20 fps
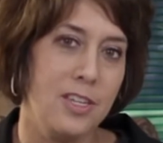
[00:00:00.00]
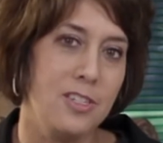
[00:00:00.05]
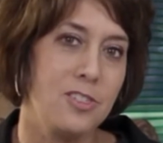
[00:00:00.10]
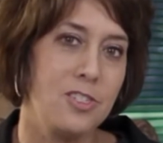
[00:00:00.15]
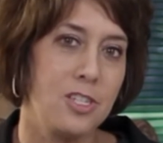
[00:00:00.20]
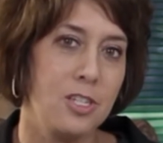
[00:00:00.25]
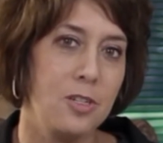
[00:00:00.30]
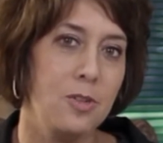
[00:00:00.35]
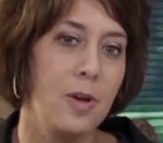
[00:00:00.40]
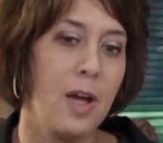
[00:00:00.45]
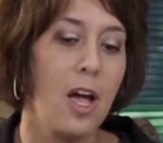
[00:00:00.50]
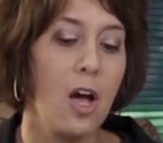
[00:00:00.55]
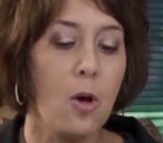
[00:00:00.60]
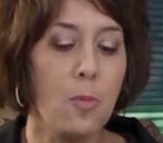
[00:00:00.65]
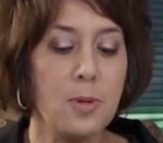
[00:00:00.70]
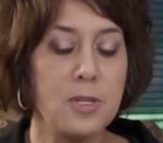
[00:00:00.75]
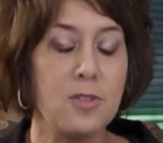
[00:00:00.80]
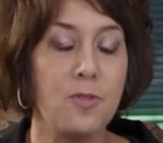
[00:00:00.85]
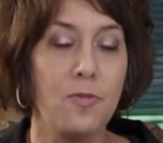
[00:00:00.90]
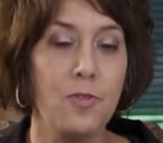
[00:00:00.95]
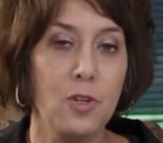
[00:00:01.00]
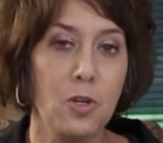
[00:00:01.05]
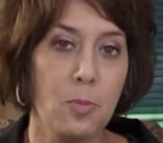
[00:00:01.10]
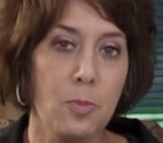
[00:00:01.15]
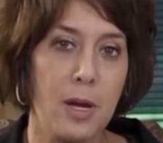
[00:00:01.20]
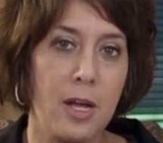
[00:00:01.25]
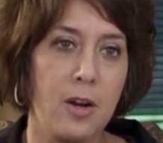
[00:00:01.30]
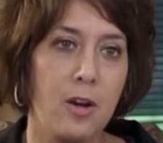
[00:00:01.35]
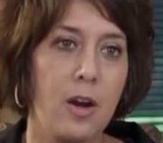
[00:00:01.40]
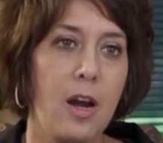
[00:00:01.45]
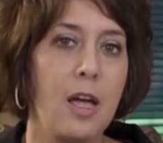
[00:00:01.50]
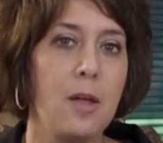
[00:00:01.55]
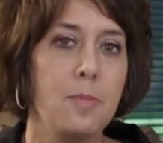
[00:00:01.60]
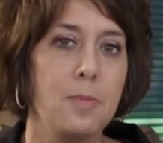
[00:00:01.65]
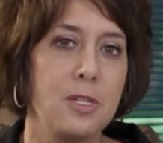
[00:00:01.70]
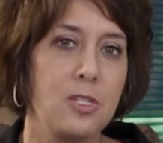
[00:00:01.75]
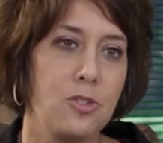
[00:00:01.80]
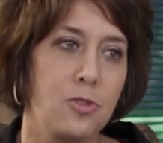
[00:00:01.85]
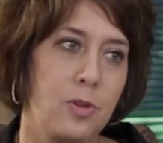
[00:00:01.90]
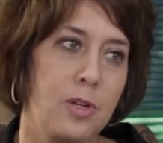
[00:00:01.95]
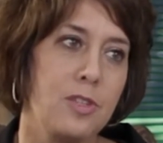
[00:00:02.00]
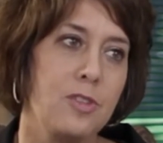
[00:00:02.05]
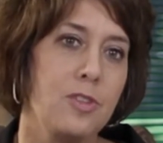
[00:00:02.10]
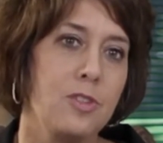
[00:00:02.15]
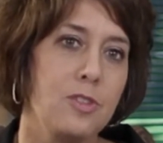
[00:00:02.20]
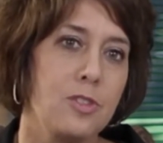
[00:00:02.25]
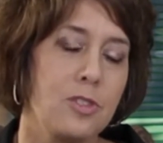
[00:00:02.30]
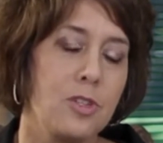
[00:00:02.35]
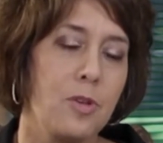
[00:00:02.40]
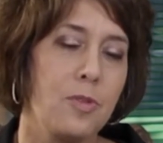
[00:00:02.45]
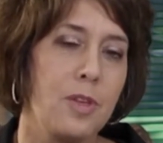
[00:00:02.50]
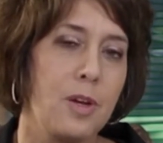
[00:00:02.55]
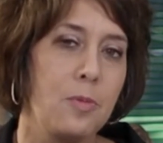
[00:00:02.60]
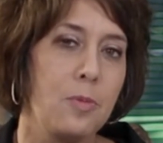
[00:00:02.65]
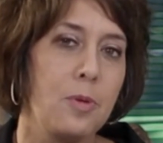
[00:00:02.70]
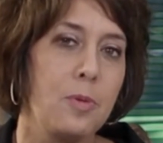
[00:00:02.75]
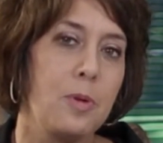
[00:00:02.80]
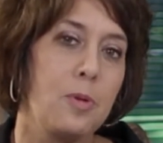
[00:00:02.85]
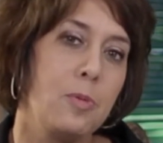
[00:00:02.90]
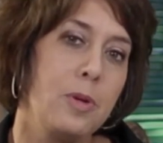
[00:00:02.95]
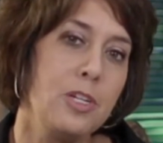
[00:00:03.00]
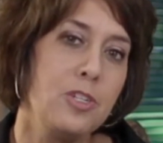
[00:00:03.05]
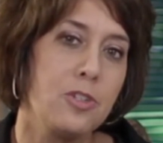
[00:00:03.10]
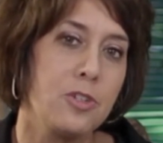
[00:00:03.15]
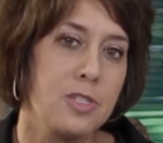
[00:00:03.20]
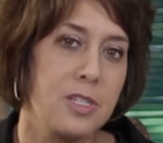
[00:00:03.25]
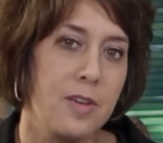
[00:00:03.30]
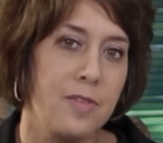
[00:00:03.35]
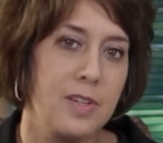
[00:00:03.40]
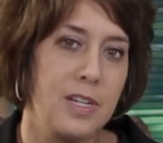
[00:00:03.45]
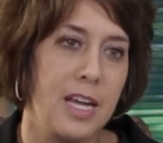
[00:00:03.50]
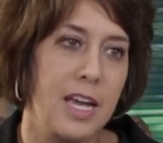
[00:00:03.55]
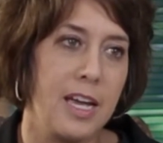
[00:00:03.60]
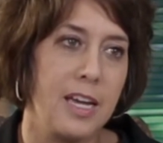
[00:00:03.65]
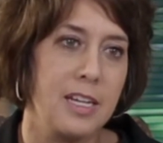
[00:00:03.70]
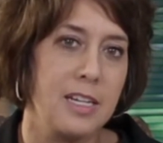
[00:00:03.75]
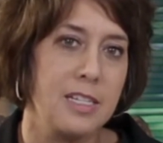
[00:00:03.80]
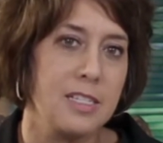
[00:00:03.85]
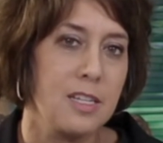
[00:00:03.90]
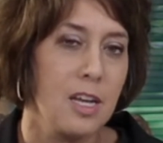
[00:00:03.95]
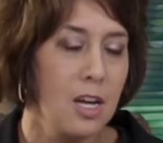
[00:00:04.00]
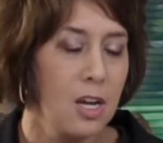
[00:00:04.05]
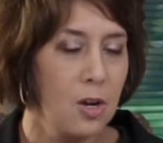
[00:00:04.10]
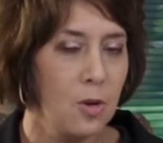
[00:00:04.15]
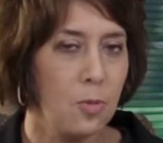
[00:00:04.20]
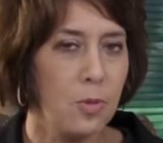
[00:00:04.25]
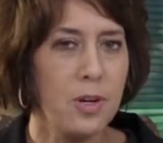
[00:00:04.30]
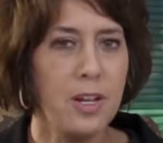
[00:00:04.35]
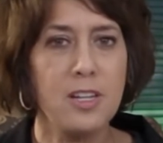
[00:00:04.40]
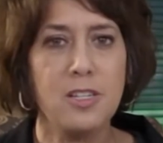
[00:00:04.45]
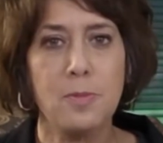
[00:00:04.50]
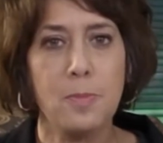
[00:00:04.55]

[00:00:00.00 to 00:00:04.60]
is to help us feel better and be strengthened so that when we reach our 70, 80s, we're not